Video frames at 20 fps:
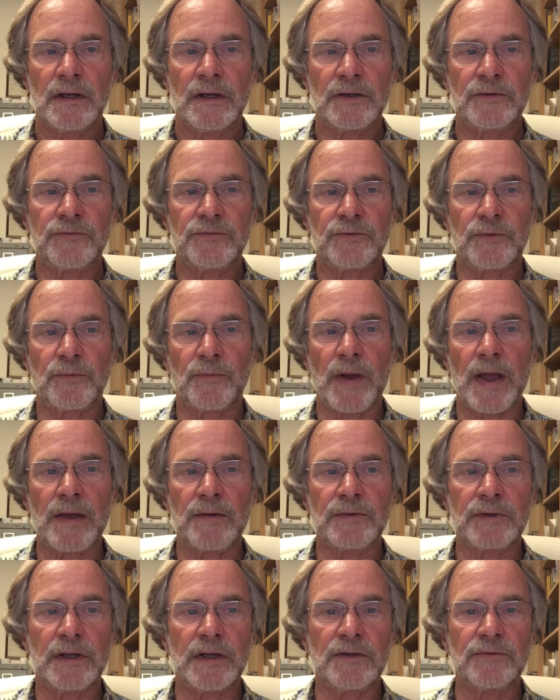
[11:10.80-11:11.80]

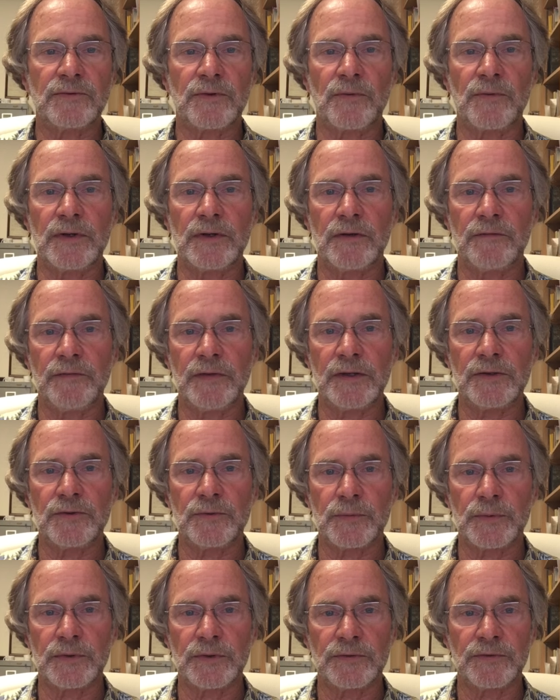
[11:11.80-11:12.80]
surroundings or
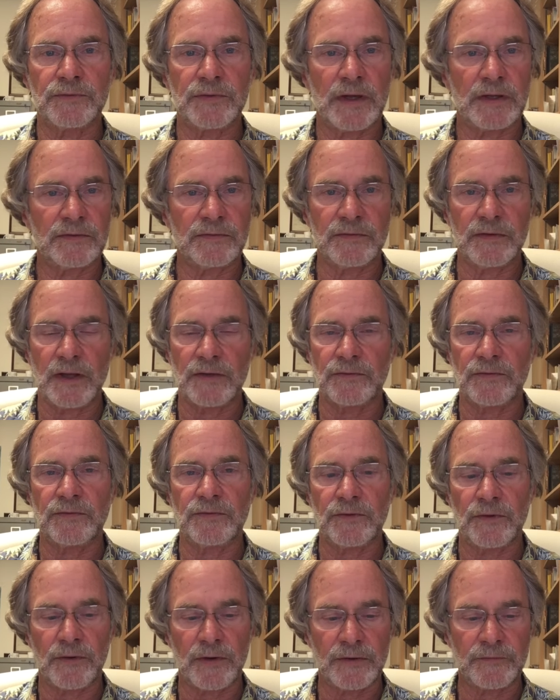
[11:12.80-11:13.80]
individuals that's
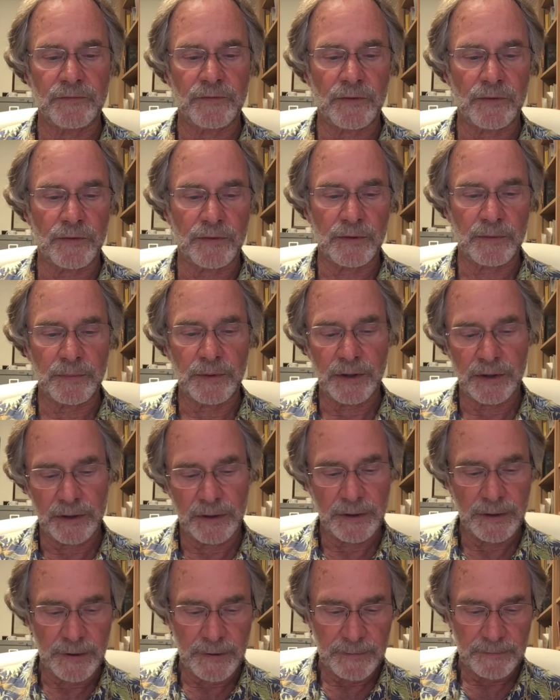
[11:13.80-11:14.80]
necessary for her to
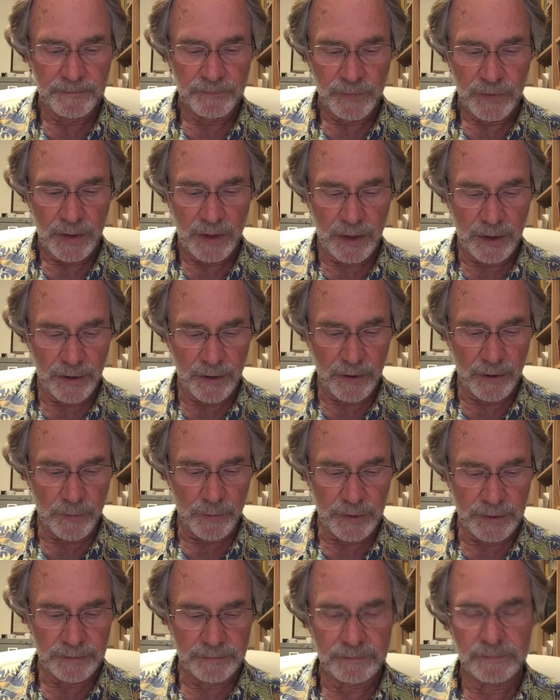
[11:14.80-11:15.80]
be a
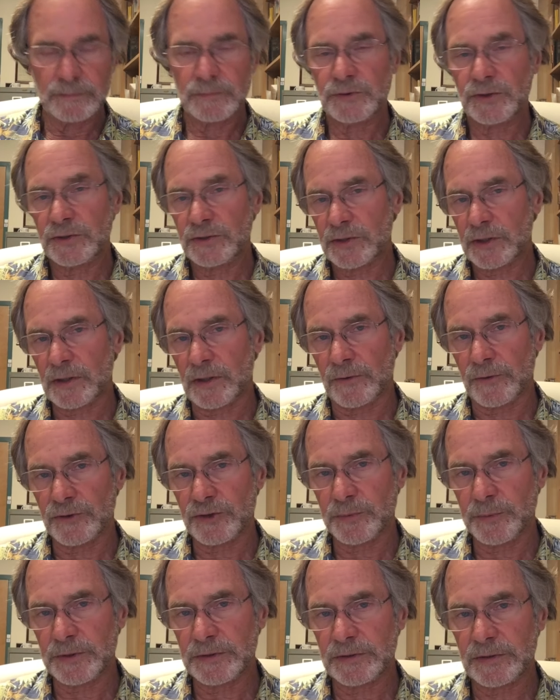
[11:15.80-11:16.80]
heroine. She's a
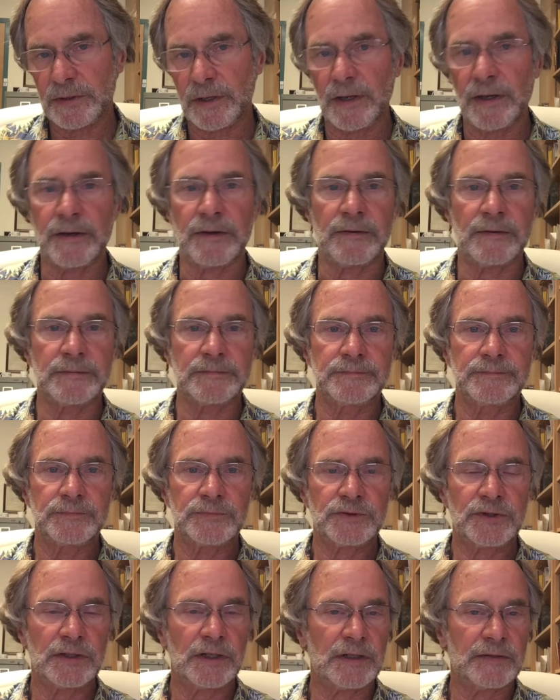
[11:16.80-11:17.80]
clergyman's daughter.
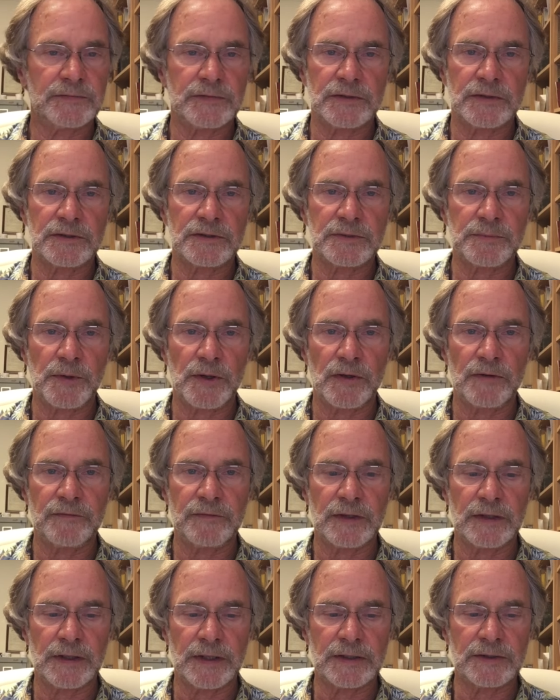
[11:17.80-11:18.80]
She lives in a small
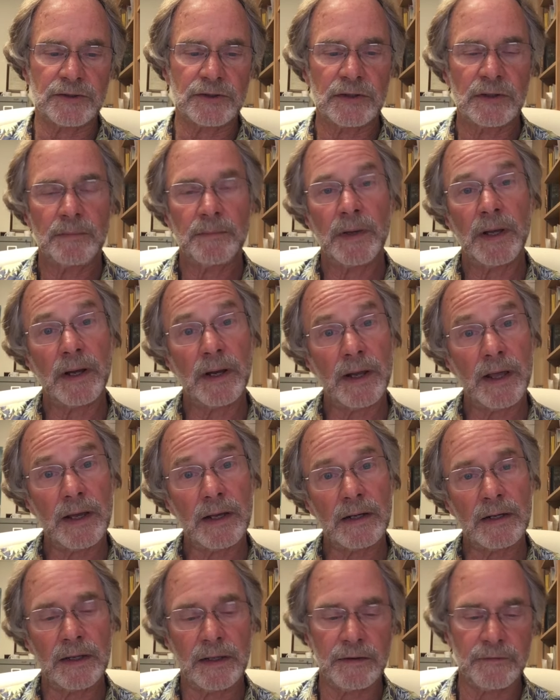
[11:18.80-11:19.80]
village. But
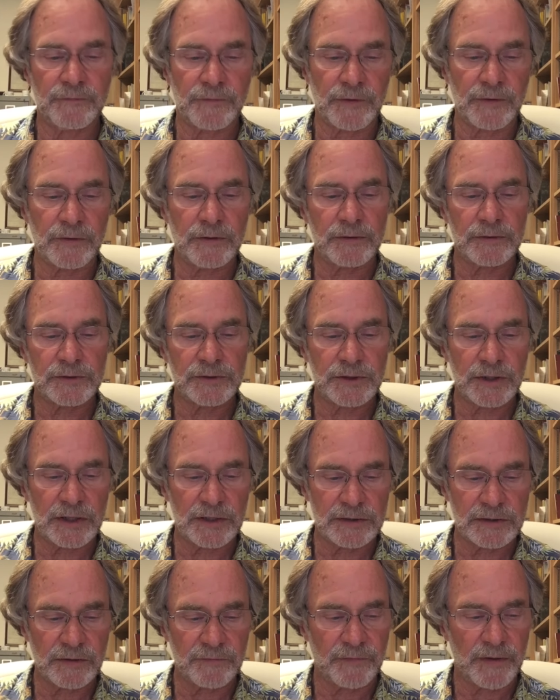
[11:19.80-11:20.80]
luckily for her, she
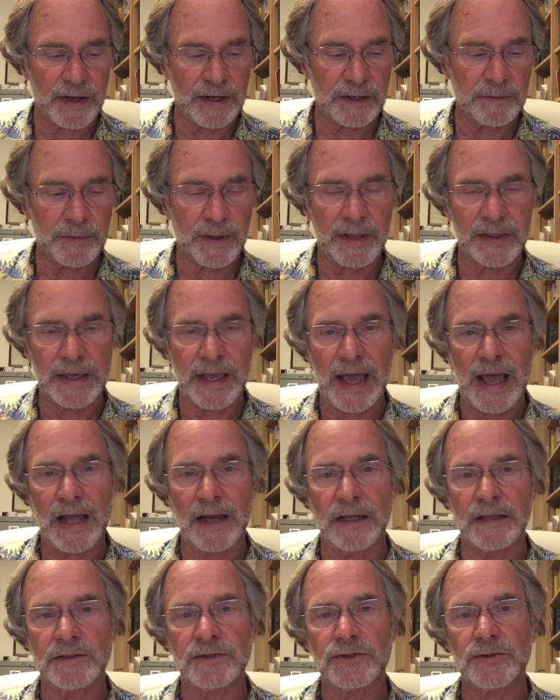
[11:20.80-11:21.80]
gets invited by the
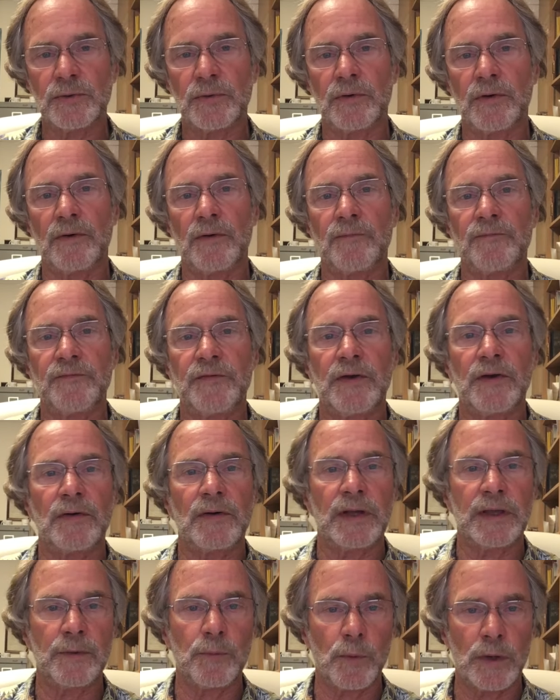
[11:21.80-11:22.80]
Allens, who are a
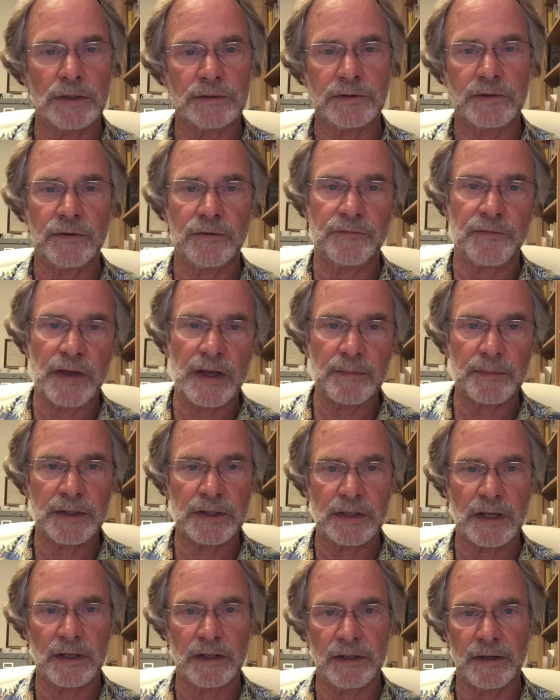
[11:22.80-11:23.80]
fairly well-to-do family
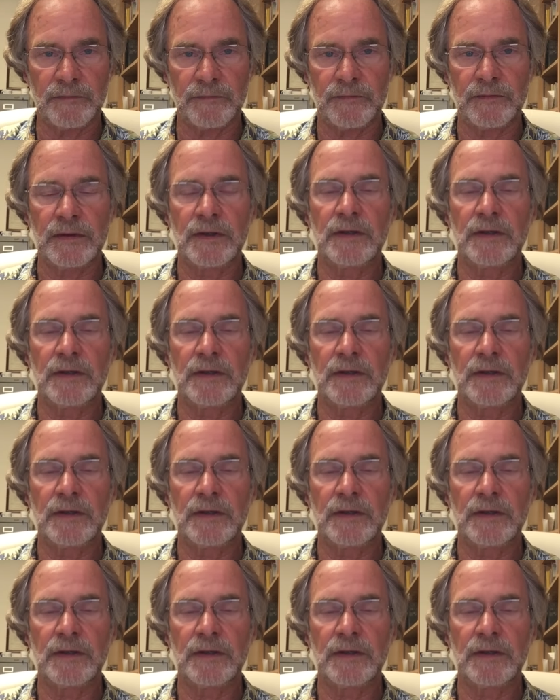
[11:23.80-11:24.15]
that live